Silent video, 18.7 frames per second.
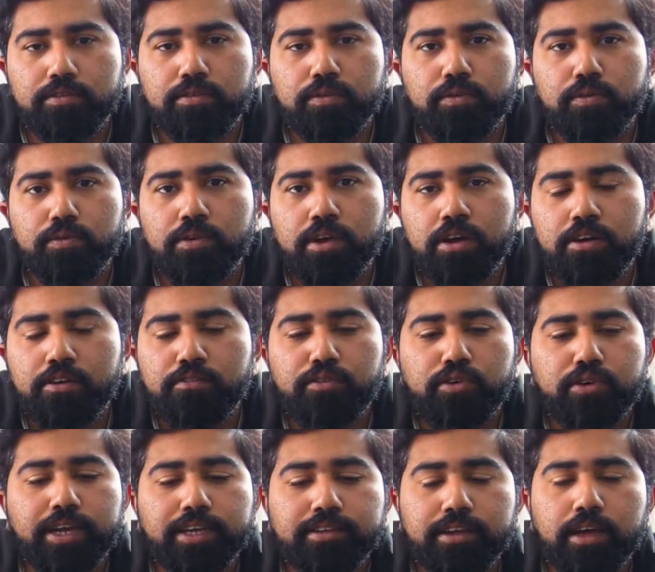So
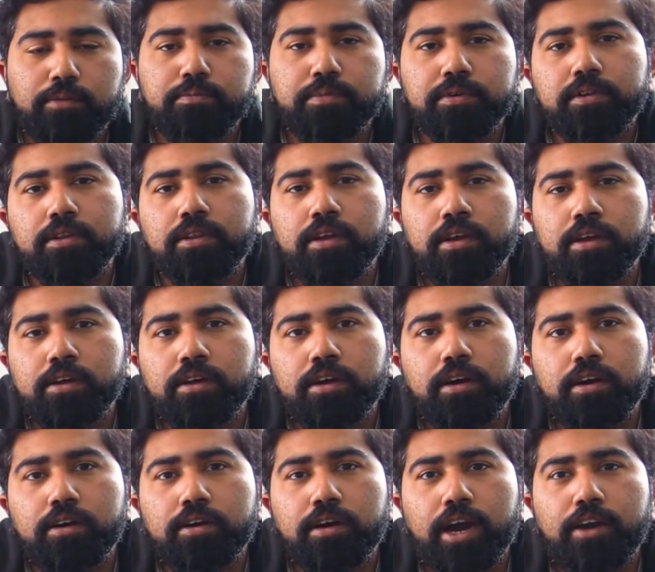for example,
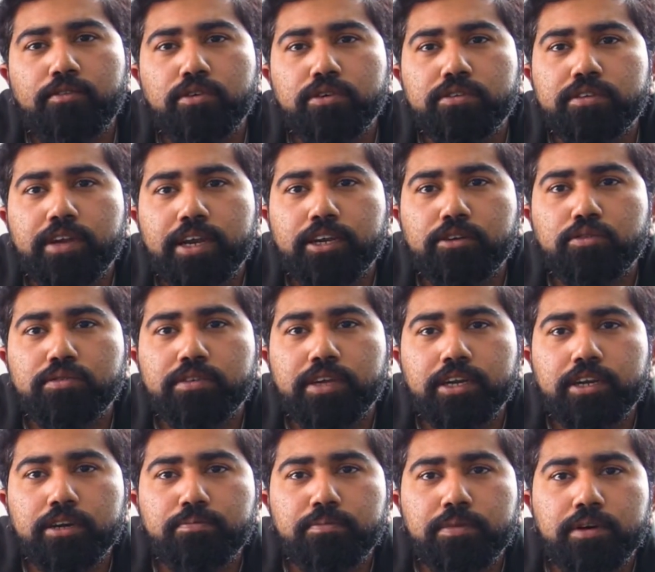I was trying to
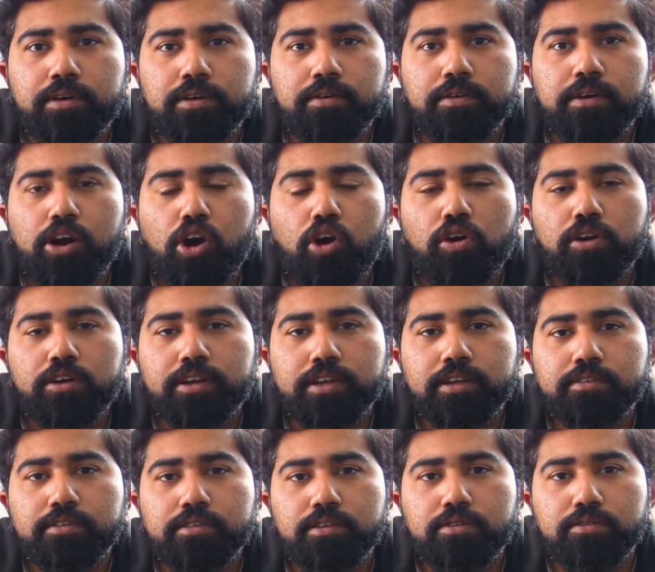set up a
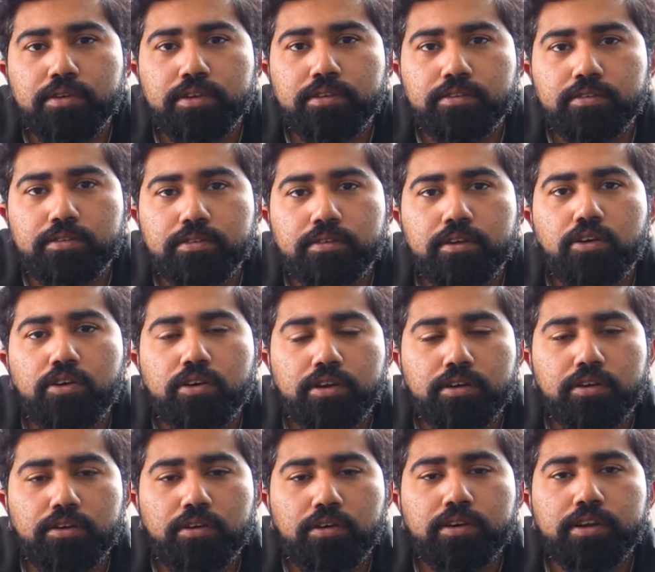ordering service or
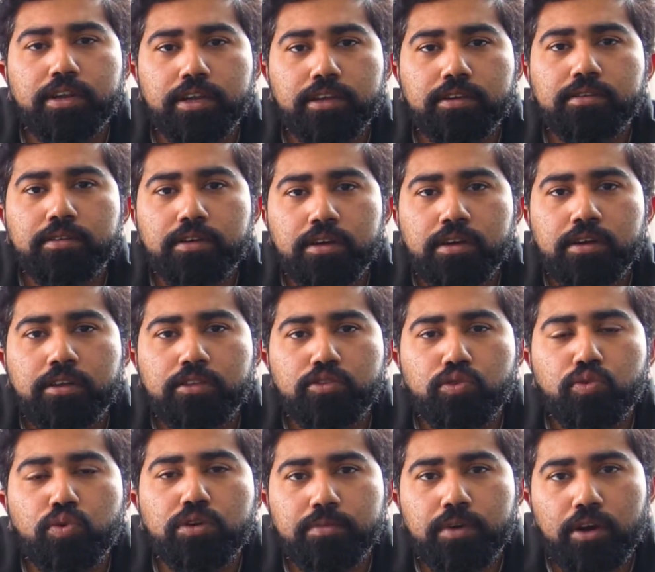an ordering
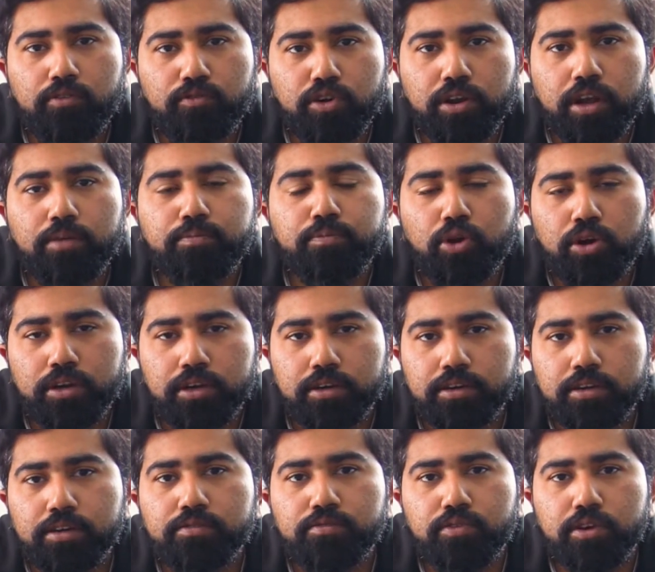node for our
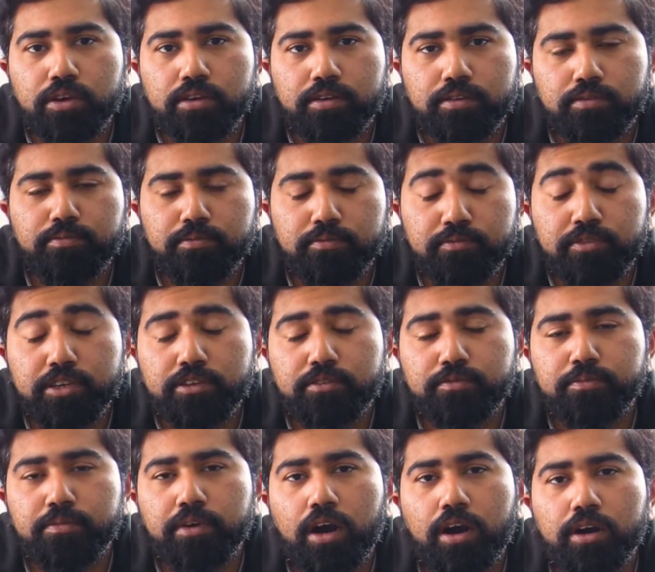product for which
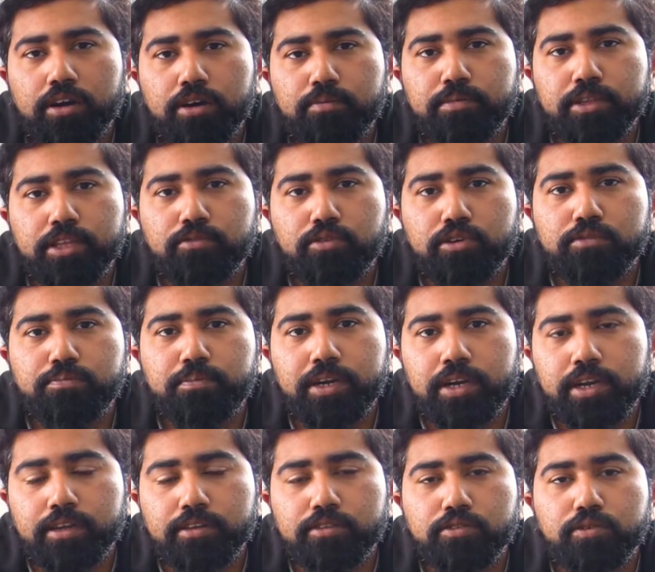our company was building.